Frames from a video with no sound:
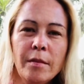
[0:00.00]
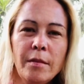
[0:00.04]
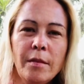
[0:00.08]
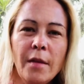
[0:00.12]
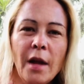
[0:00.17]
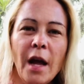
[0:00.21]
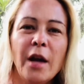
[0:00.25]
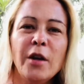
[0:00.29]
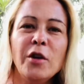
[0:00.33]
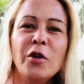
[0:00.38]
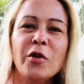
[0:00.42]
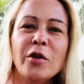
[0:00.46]

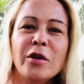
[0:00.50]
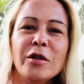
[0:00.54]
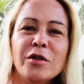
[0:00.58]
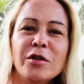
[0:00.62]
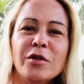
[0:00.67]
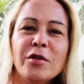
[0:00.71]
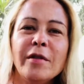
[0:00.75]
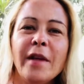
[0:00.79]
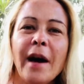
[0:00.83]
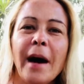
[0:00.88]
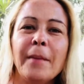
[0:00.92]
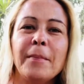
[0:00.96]
And you can
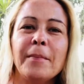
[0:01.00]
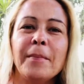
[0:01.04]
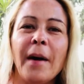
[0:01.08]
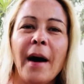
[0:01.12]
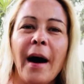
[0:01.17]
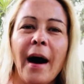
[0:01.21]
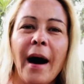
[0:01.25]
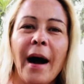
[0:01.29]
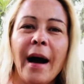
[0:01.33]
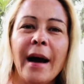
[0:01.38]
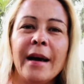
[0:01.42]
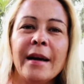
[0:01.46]
do that
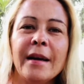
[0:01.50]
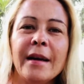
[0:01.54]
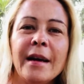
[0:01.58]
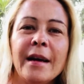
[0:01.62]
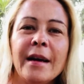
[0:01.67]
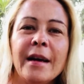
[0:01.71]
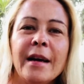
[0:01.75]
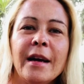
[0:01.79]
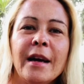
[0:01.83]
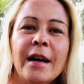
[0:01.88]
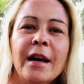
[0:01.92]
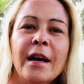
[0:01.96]
by
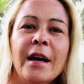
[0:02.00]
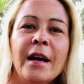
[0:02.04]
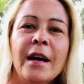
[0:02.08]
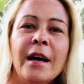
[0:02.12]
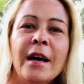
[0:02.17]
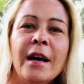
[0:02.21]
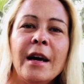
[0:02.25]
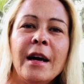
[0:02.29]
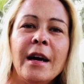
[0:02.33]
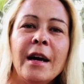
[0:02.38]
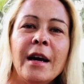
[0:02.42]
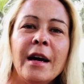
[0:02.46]

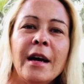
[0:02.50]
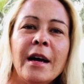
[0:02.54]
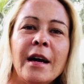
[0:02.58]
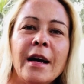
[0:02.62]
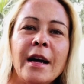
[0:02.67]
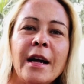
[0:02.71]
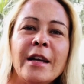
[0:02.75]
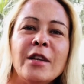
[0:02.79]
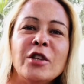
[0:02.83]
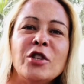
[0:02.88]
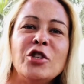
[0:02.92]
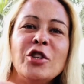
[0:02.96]

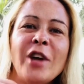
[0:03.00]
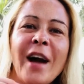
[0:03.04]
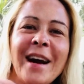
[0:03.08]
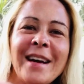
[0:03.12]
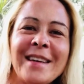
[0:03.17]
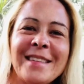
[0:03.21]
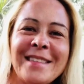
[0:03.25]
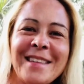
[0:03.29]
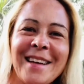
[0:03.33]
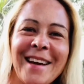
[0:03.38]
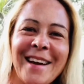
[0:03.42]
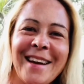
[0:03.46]

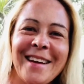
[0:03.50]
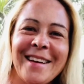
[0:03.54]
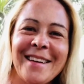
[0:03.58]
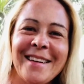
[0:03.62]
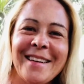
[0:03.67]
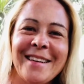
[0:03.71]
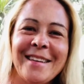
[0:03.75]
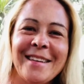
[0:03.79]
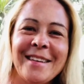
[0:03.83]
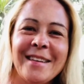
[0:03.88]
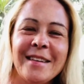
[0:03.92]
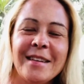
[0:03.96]
injecting
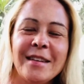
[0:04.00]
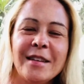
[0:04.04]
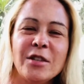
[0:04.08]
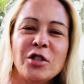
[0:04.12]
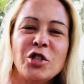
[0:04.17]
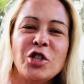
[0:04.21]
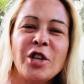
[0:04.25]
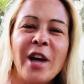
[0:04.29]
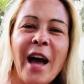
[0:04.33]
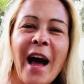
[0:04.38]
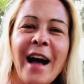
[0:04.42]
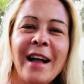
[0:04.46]

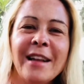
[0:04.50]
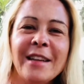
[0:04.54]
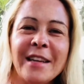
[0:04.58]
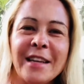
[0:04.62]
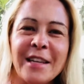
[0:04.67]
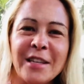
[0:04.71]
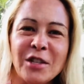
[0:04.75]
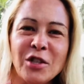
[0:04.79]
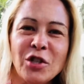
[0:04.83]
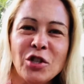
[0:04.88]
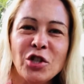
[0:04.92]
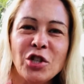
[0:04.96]

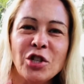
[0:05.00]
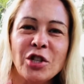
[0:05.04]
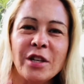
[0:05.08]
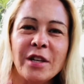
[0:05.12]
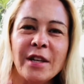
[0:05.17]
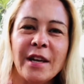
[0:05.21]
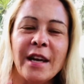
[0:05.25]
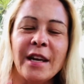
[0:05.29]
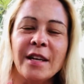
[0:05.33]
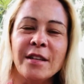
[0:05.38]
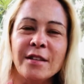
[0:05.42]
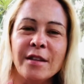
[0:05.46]
challenge
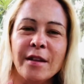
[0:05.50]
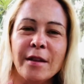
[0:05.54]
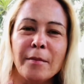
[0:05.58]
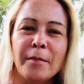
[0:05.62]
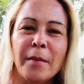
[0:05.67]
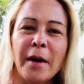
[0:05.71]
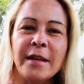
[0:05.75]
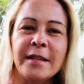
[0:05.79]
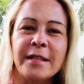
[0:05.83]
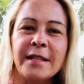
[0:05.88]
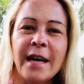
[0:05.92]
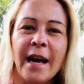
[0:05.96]
into the
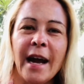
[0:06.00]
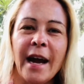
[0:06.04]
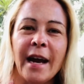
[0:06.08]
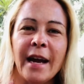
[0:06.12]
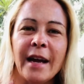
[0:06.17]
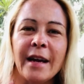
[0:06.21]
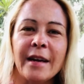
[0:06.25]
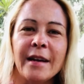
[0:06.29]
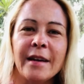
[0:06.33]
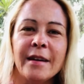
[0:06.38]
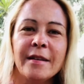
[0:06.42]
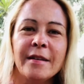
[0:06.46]

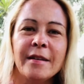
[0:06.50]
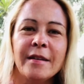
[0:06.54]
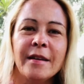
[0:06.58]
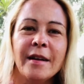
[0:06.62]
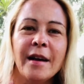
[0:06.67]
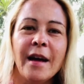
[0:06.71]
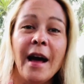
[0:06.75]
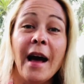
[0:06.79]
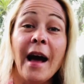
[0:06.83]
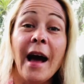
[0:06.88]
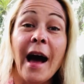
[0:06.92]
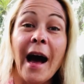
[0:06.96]
mundane.
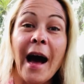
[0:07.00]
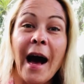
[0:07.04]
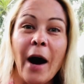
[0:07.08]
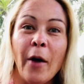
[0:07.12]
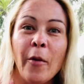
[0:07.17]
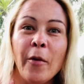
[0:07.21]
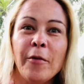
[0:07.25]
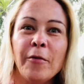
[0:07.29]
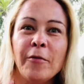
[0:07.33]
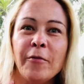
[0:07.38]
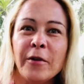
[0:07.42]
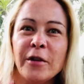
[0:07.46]
How
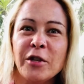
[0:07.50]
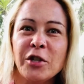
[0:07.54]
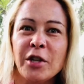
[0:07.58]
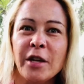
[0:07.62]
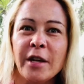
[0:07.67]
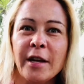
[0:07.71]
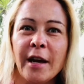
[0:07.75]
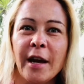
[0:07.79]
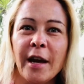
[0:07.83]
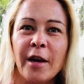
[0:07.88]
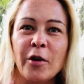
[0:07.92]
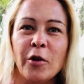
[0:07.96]

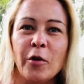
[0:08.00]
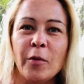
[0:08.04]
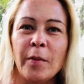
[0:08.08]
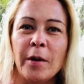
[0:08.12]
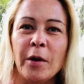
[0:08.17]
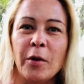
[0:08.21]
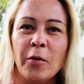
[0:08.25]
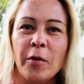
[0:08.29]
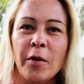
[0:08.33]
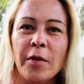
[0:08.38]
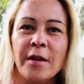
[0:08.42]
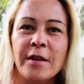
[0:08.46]
efficient can you
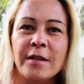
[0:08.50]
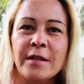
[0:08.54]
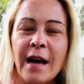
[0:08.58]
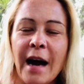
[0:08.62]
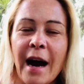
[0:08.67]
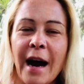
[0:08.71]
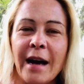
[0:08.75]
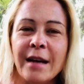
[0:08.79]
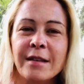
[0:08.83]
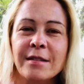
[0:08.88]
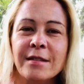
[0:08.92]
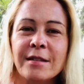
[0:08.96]
be with a
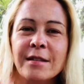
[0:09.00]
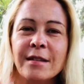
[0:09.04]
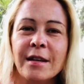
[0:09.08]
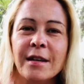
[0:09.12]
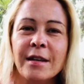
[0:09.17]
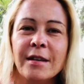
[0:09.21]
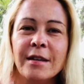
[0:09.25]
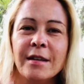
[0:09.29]
task?